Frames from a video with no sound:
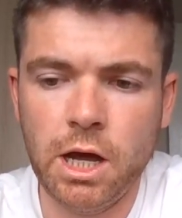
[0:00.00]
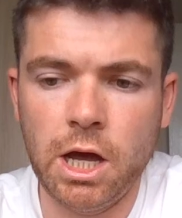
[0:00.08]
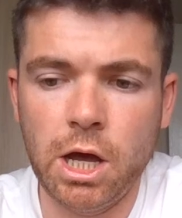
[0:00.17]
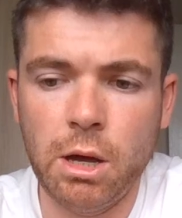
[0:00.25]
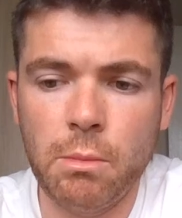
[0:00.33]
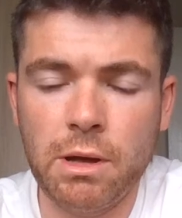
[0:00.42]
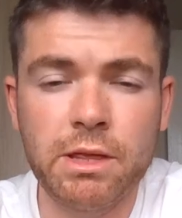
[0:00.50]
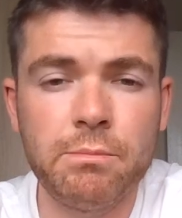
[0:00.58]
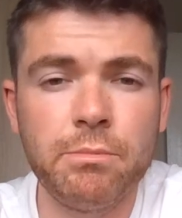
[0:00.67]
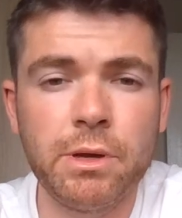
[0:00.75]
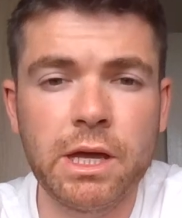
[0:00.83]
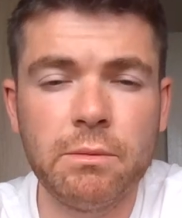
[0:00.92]
I
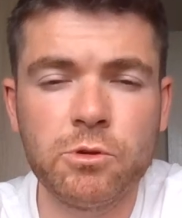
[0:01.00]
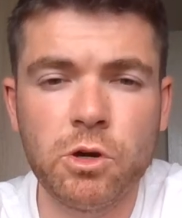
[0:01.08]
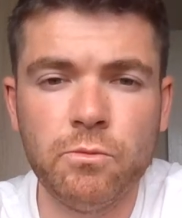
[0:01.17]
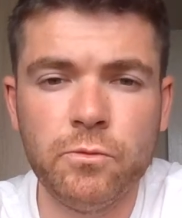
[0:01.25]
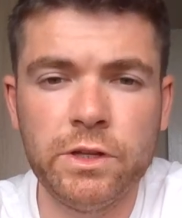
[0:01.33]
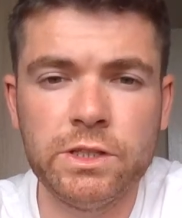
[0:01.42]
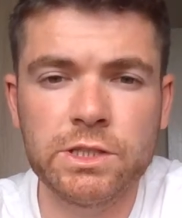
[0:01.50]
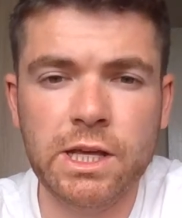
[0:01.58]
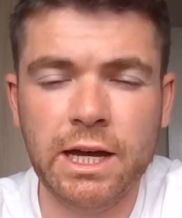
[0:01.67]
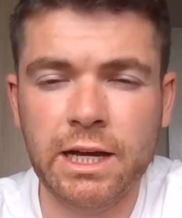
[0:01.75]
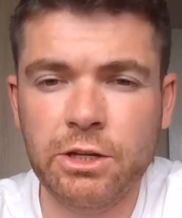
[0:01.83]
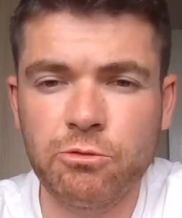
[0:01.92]
then became convinced that
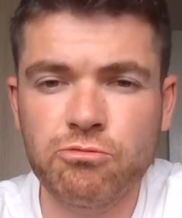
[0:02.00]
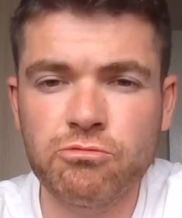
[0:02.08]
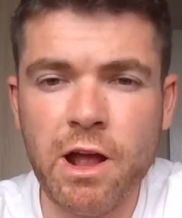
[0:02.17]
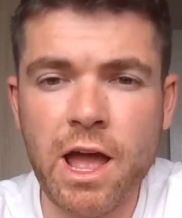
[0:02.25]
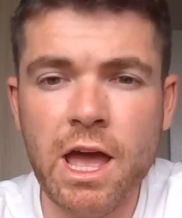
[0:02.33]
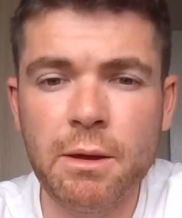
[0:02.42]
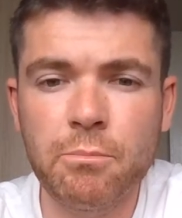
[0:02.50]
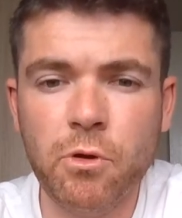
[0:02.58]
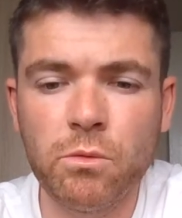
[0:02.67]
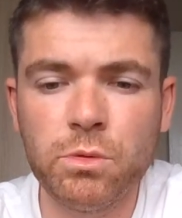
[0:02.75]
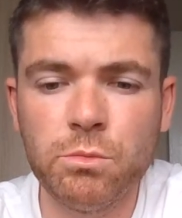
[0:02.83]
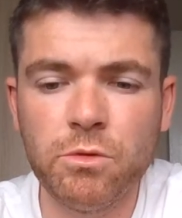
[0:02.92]
I had a rare
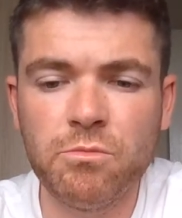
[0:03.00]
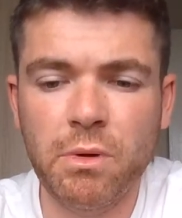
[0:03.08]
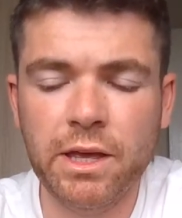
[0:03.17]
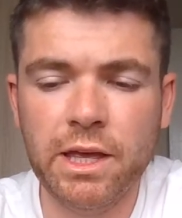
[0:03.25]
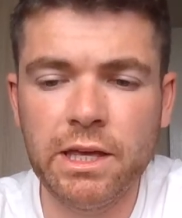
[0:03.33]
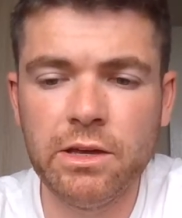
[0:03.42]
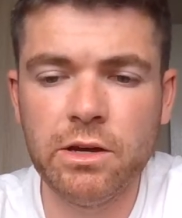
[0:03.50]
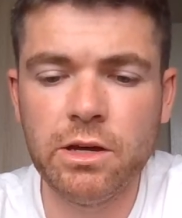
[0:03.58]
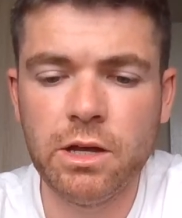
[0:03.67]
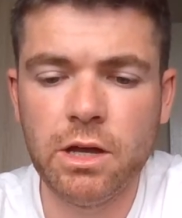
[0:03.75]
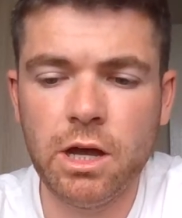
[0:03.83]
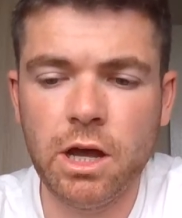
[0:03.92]
problem with my ear,
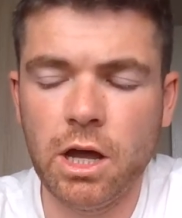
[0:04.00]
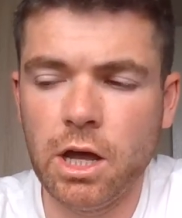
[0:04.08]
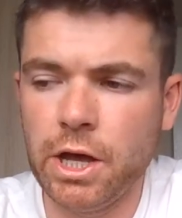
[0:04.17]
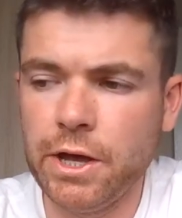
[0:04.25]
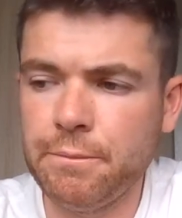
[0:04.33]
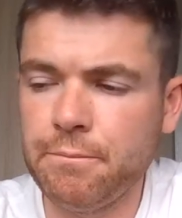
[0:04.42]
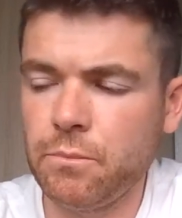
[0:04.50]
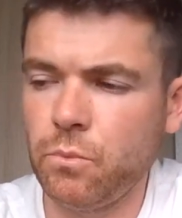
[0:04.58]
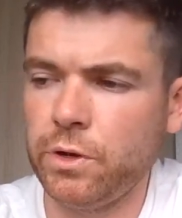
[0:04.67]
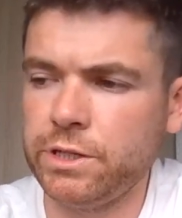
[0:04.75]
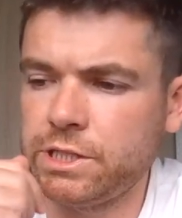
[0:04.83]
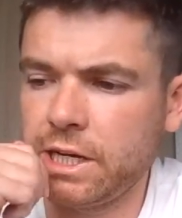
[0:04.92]

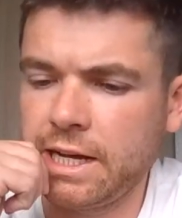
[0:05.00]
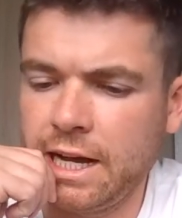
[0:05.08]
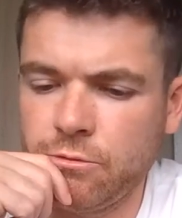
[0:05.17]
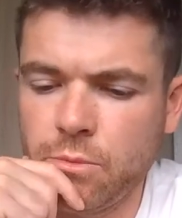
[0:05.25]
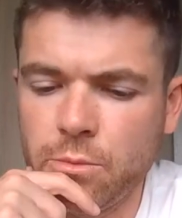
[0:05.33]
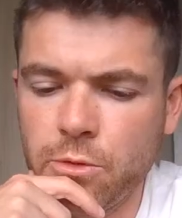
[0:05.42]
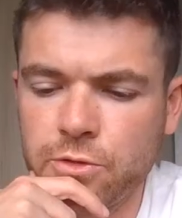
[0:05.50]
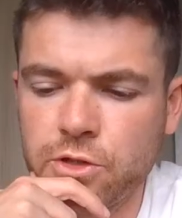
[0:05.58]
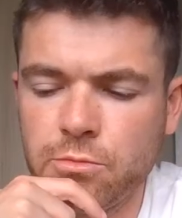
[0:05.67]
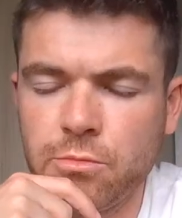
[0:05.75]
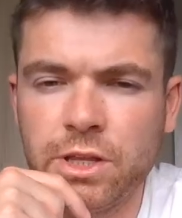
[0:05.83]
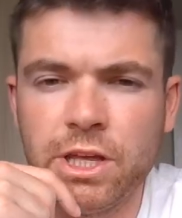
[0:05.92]
which I can't remember off the
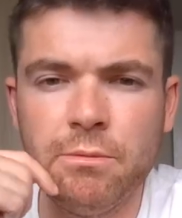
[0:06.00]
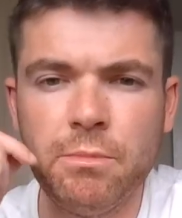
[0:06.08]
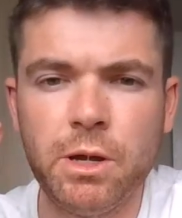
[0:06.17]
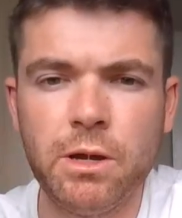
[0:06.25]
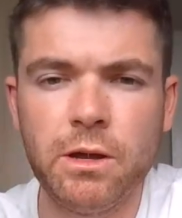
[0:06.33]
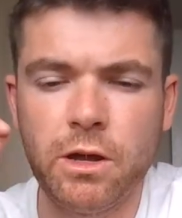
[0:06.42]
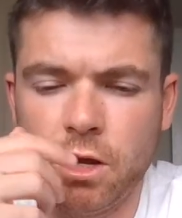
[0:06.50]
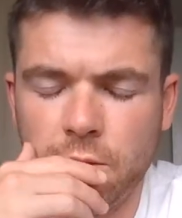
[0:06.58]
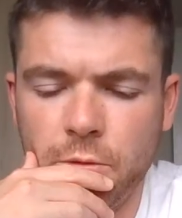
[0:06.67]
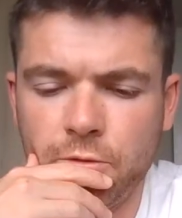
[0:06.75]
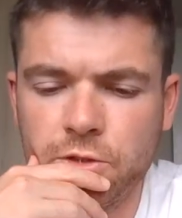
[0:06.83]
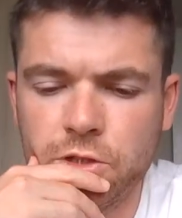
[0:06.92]
top of my name, but
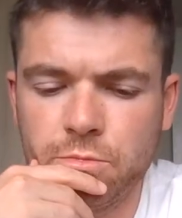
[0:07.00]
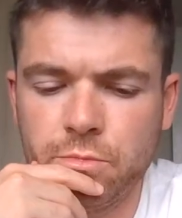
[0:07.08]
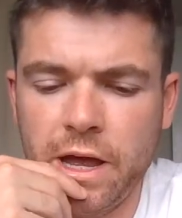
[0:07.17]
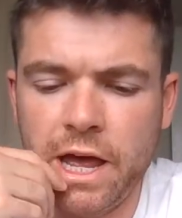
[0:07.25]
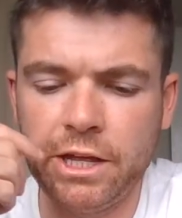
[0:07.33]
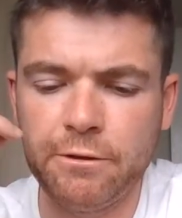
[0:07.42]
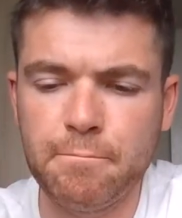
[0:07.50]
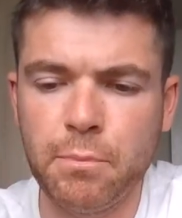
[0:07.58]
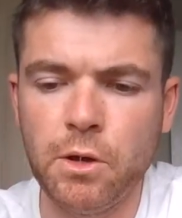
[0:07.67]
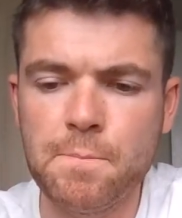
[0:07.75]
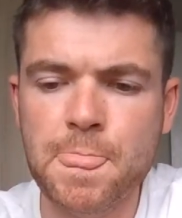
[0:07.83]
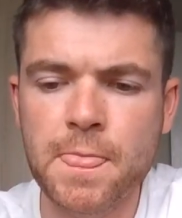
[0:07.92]
off the top of my head,
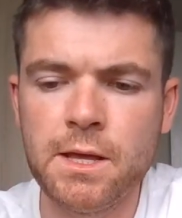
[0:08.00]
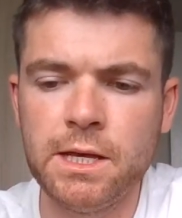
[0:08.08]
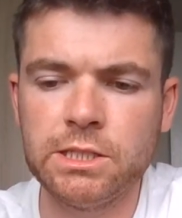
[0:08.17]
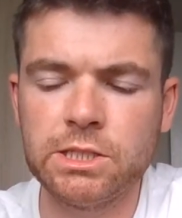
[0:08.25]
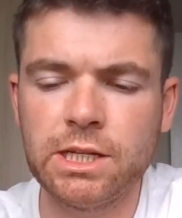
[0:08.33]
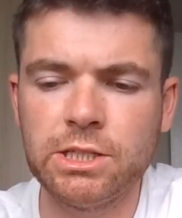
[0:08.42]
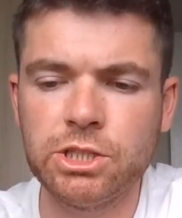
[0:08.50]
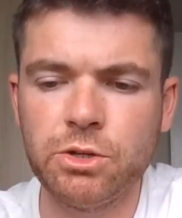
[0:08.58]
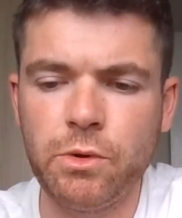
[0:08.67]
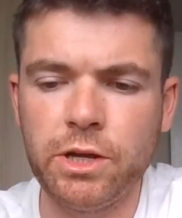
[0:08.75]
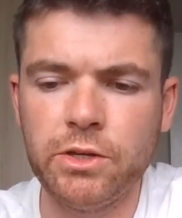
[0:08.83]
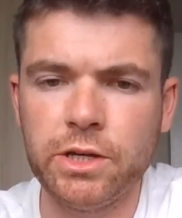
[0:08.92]
but it's essentially
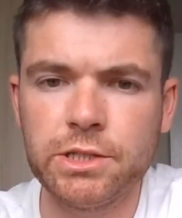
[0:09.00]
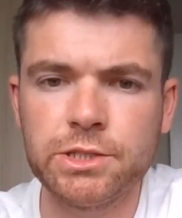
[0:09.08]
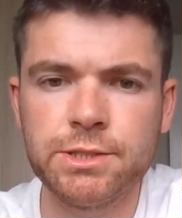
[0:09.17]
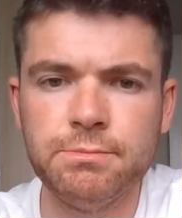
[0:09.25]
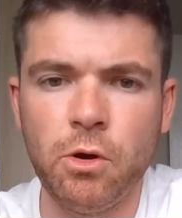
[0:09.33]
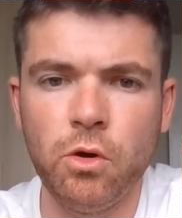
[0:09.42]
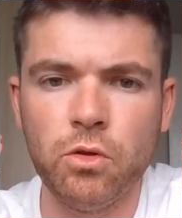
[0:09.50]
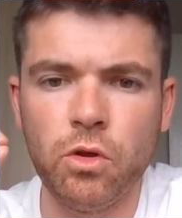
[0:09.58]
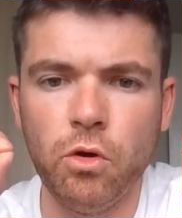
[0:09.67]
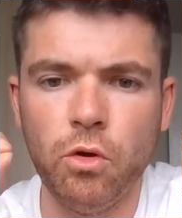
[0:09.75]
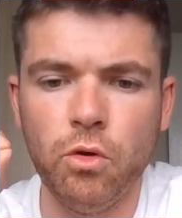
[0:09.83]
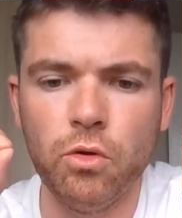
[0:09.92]
where you get a small
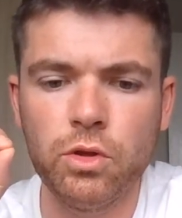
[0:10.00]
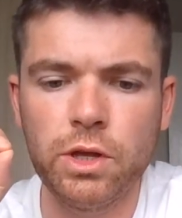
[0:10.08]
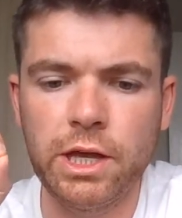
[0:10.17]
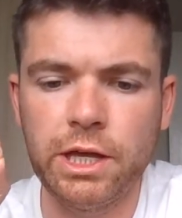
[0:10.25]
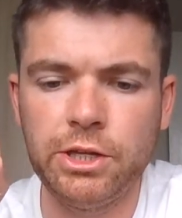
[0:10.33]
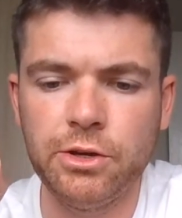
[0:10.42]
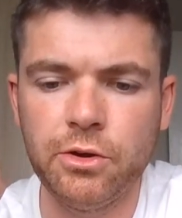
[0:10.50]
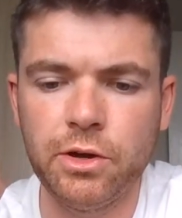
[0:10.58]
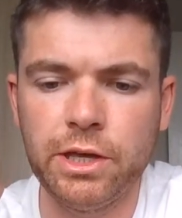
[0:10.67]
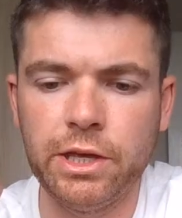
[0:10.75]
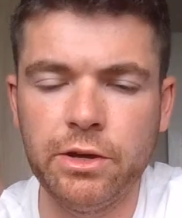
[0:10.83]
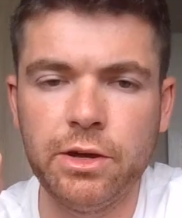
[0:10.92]
hole in your
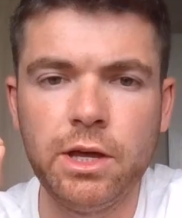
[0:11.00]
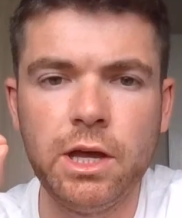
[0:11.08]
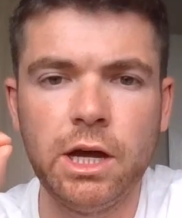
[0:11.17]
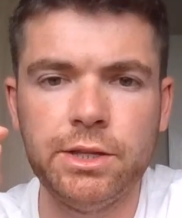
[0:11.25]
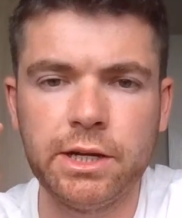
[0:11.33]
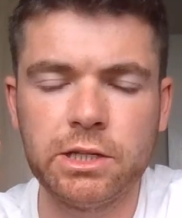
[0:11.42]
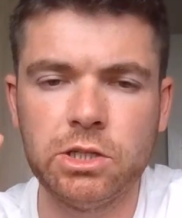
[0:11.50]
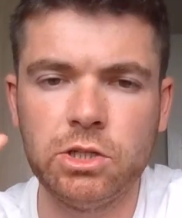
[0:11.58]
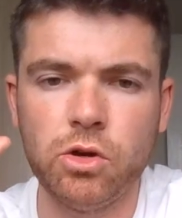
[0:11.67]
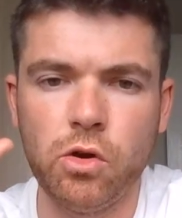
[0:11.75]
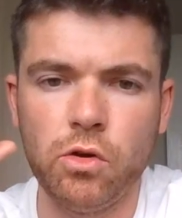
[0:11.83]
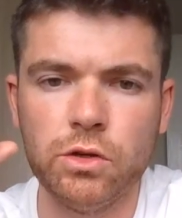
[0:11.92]
ear, and that can
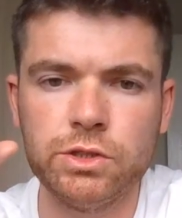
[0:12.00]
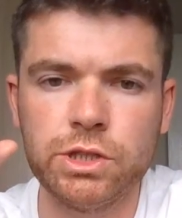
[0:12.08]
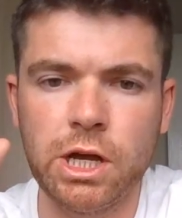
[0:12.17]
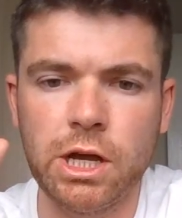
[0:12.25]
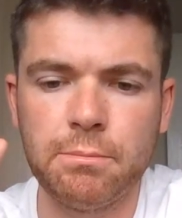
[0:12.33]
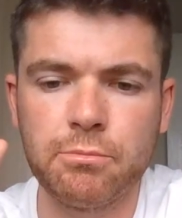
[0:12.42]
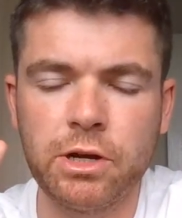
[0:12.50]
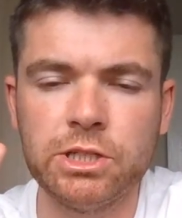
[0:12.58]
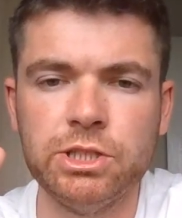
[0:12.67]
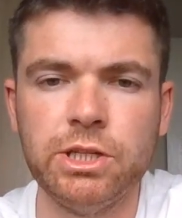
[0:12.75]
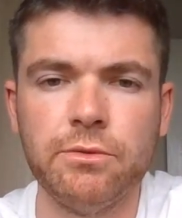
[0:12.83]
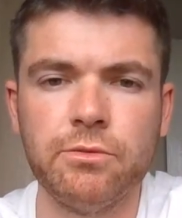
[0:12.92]
cause
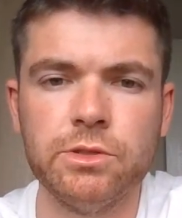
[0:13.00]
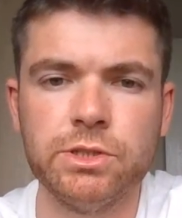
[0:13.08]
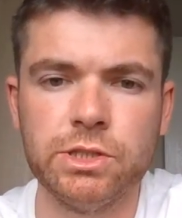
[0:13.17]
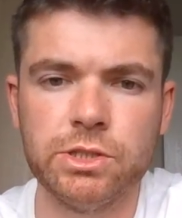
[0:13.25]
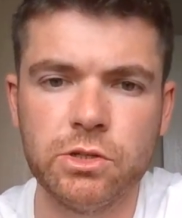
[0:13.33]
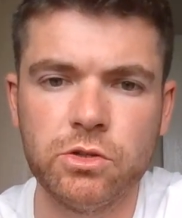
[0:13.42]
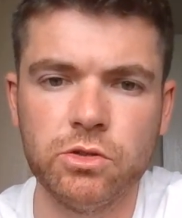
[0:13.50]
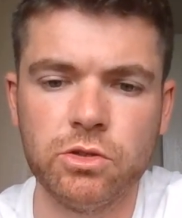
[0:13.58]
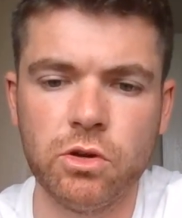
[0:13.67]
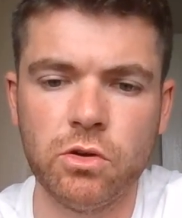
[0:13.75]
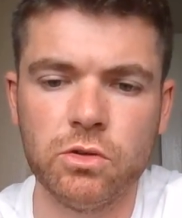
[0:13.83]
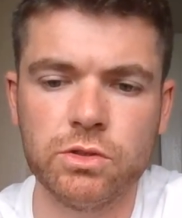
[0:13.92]
pressure differences that could
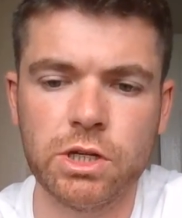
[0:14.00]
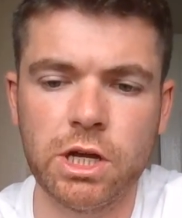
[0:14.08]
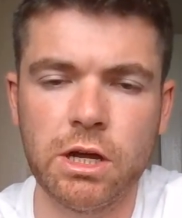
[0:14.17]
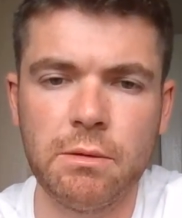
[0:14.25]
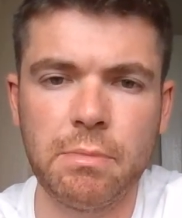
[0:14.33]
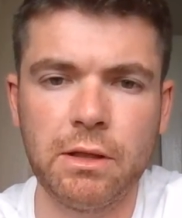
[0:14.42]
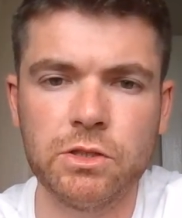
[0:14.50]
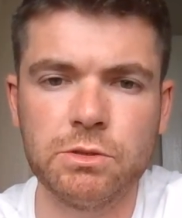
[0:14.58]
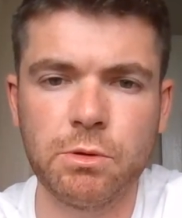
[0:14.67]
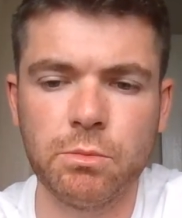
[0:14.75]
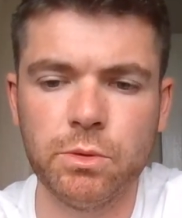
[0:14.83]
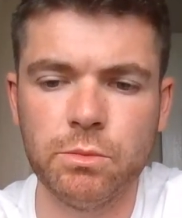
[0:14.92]
cause balance
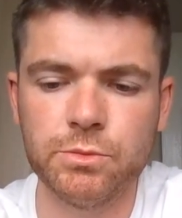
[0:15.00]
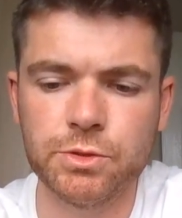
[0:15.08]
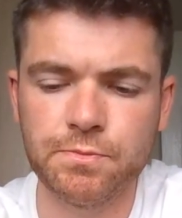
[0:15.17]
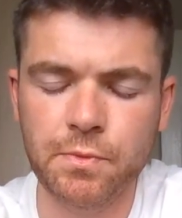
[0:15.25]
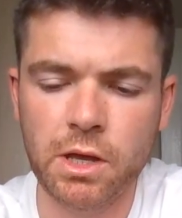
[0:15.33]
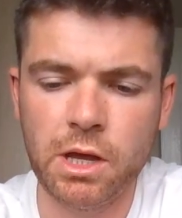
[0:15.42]
problems.